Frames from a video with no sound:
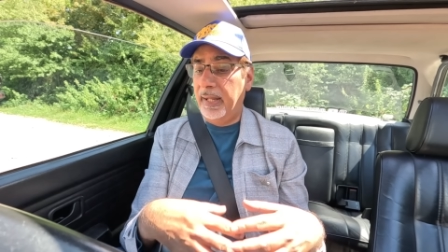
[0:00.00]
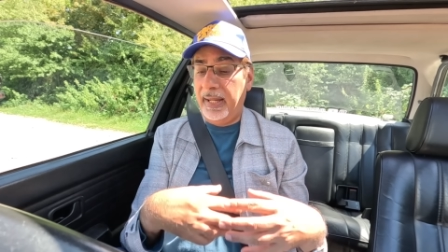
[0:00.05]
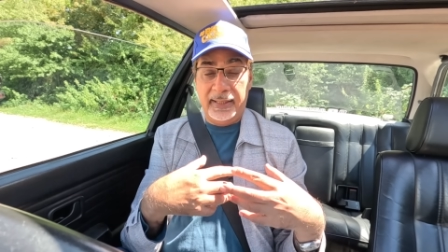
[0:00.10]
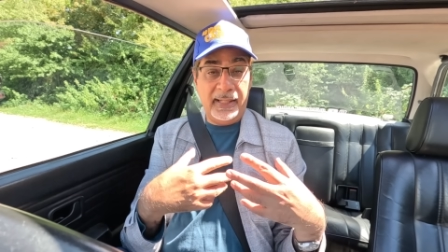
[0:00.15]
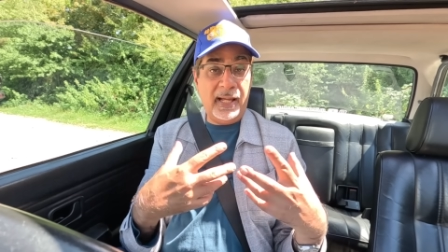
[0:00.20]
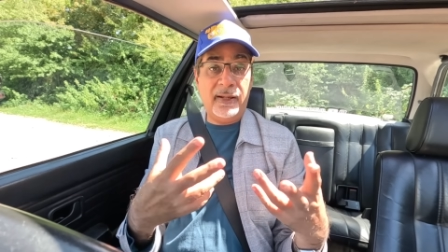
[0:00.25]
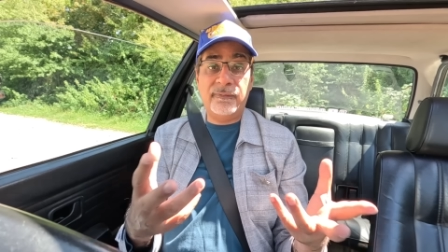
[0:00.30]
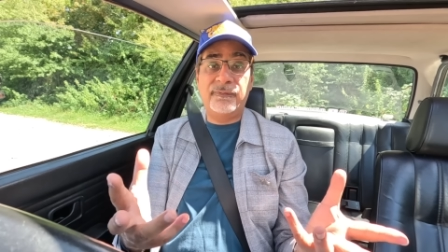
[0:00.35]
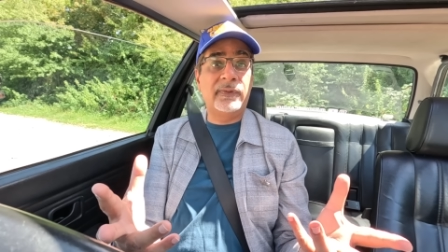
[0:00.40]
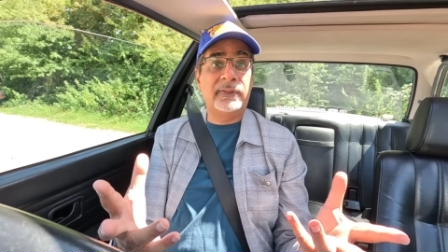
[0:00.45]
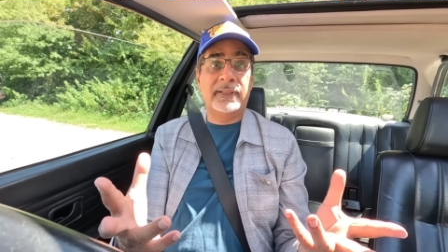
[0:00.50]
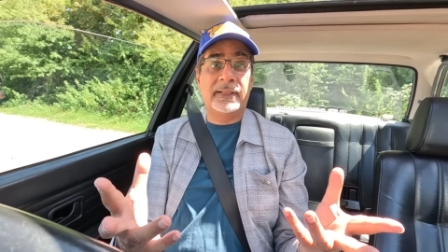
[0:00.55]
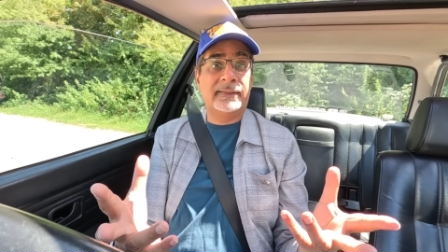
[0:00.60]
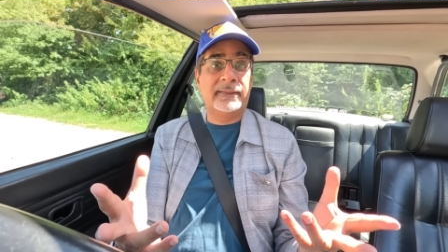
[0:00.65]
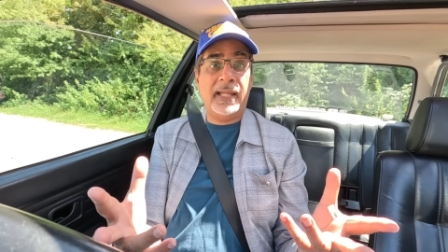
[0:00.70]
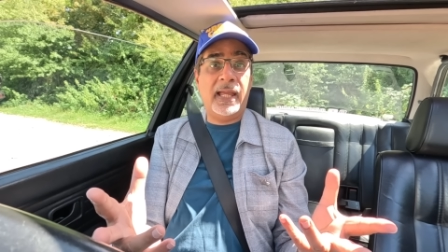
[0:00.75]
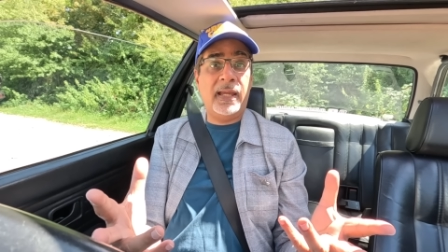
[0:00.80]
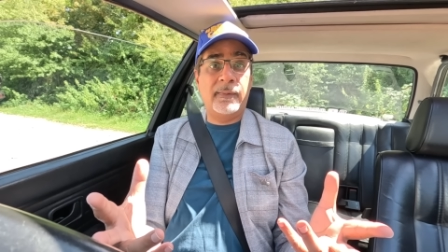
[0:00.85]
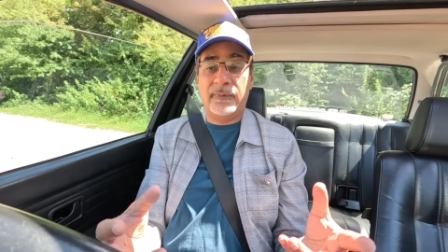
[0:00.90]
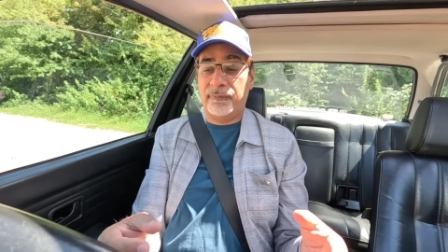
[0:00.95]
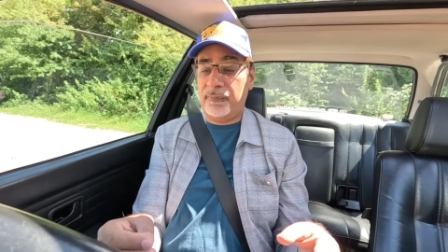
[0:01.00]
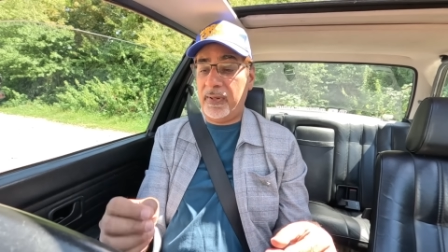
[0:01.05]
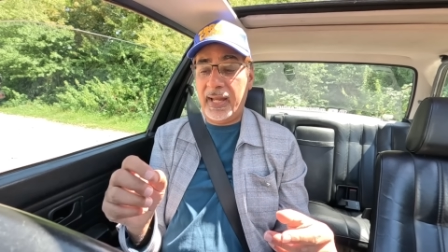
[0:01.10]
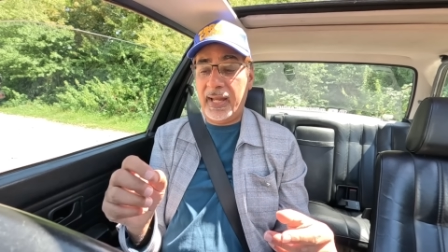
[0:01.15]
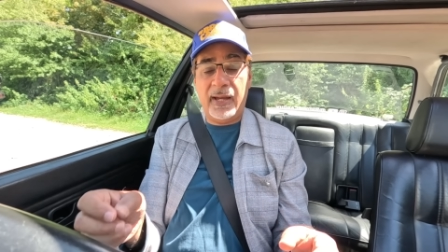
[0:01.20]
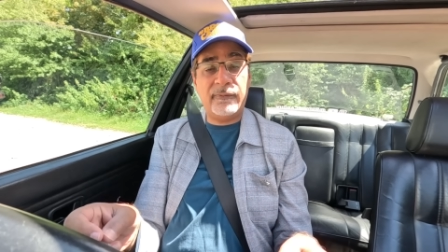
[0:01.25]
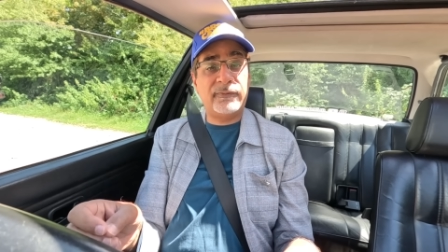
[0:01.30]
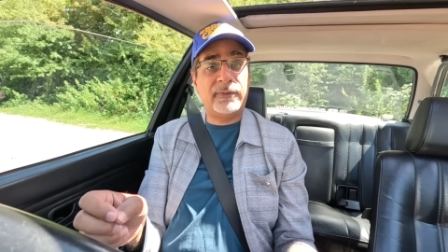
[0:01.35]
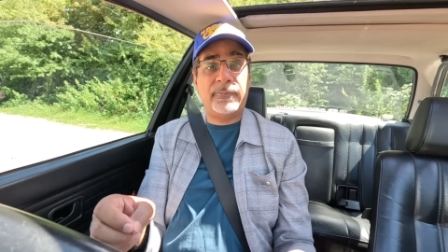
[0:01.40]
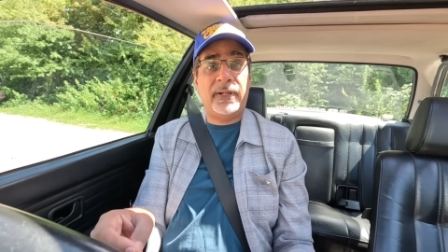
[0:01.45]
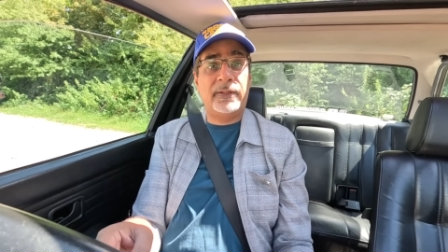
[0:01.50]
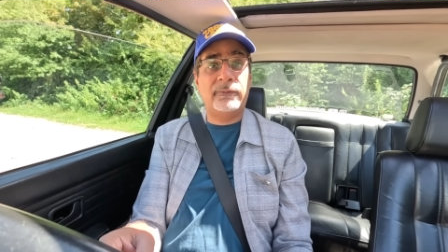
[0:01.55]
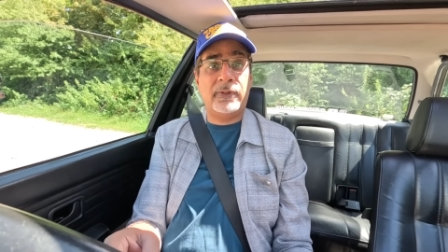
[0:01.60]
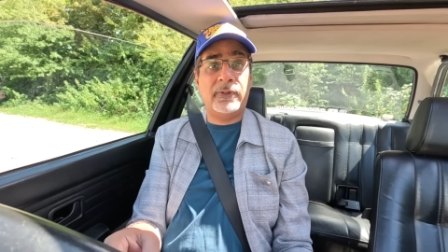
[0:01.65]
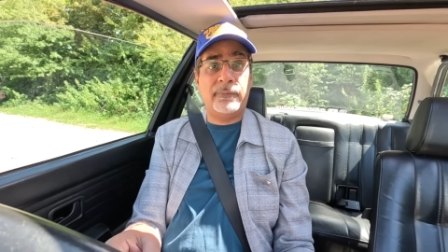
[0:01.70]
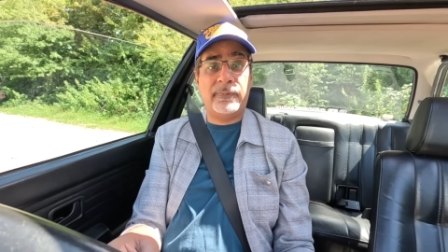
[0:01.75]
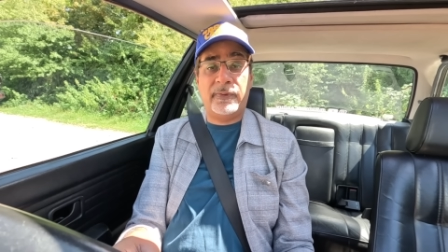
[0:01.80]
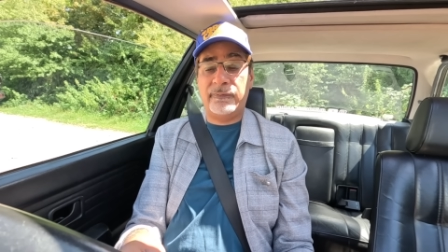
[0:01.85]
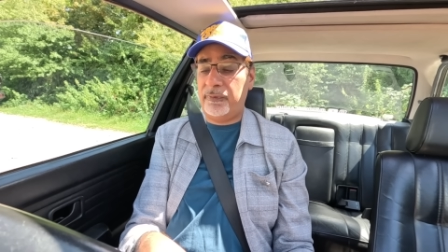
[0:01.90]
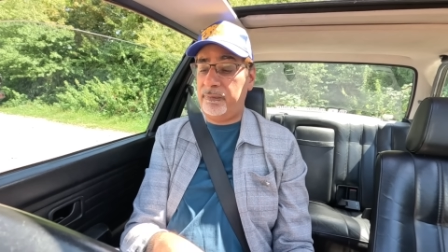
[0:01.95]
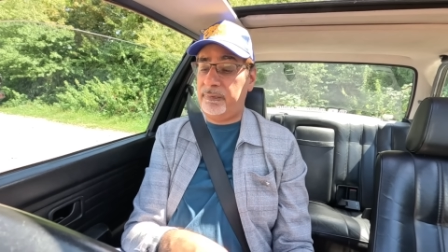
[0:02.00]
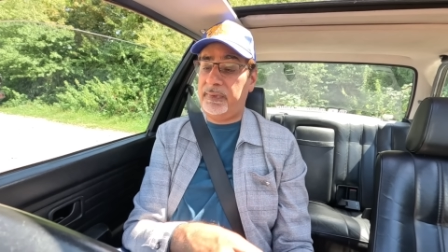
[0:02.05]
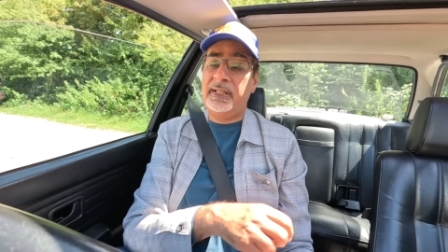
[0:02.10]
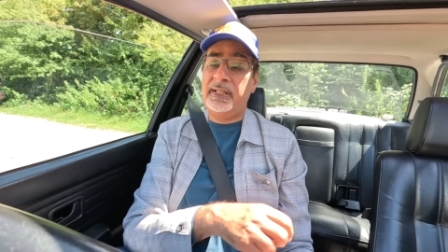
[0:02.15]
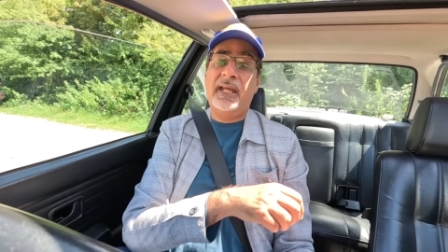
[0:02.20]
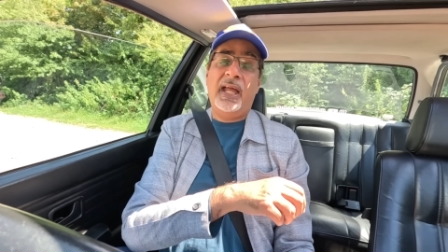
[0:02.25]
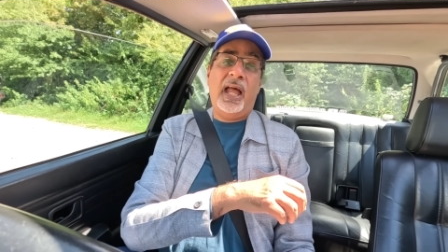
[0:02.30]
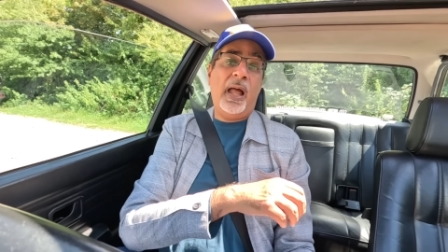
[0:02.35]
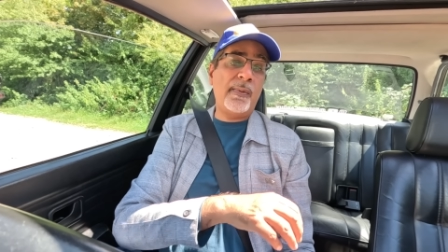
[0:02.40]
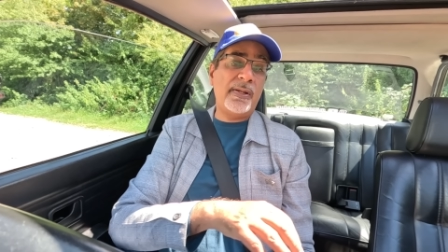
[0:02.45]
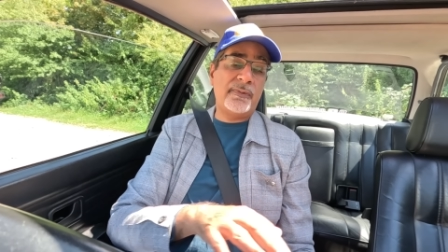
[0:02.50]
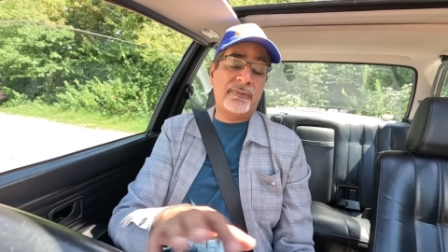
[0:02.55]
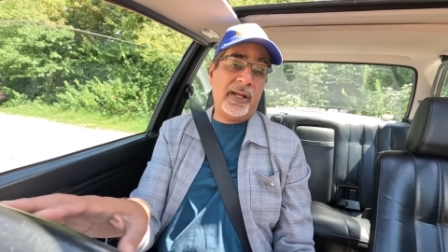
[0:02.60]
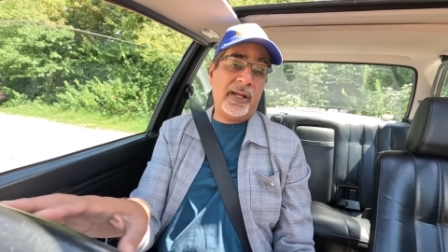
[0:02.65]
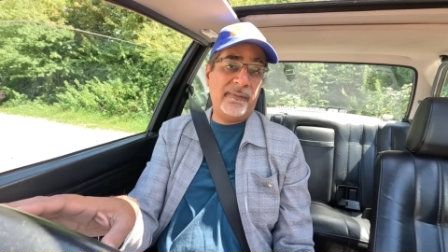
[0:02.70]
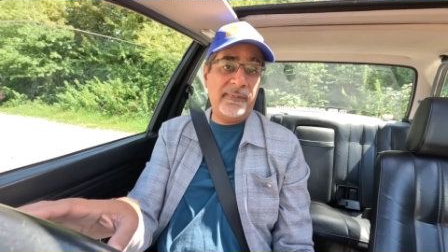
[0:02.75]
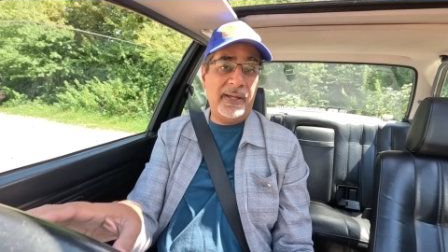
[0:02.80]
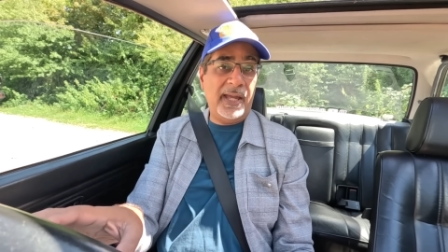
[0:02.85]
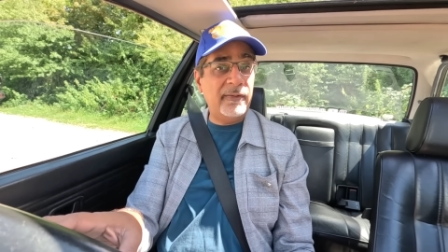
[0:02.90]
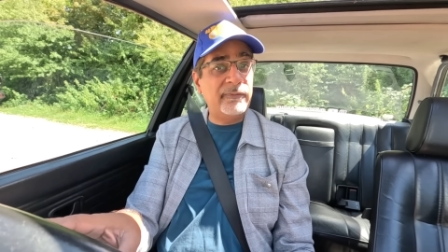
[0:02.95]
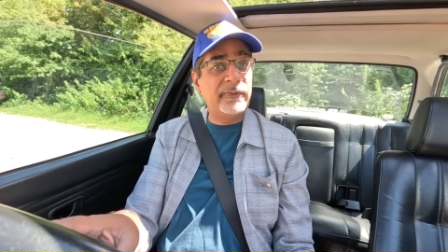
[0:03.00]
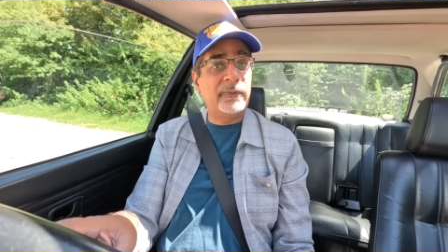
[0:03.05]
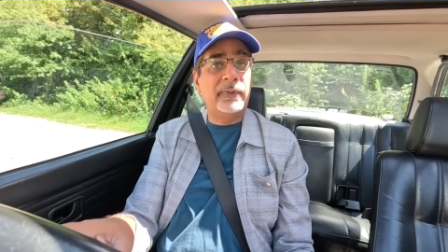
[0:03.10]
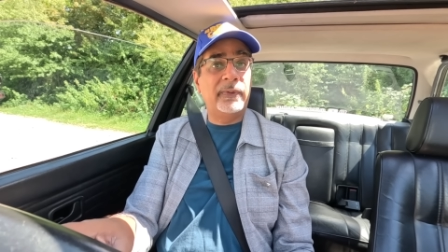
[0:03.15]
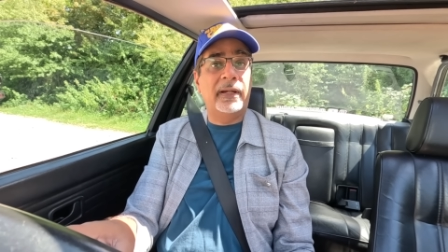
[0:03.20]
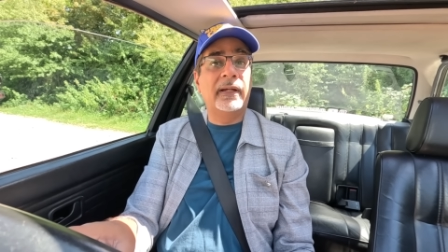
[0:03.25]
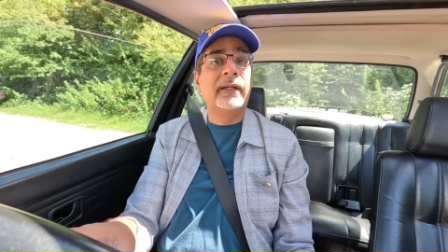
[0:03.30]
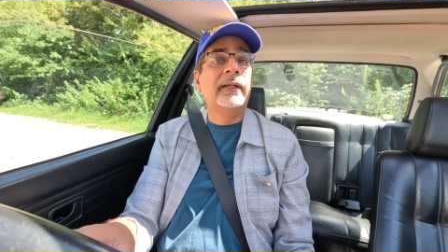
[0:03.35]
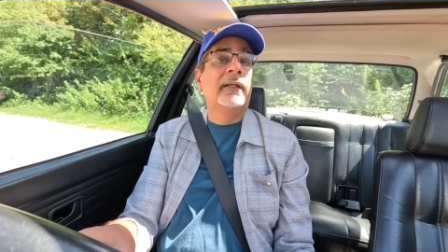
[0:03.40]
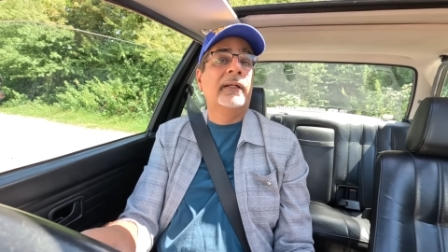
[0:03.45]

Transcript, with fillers: And I feel the same. If I have to pay £12.50, I'm going to drive it everywhere.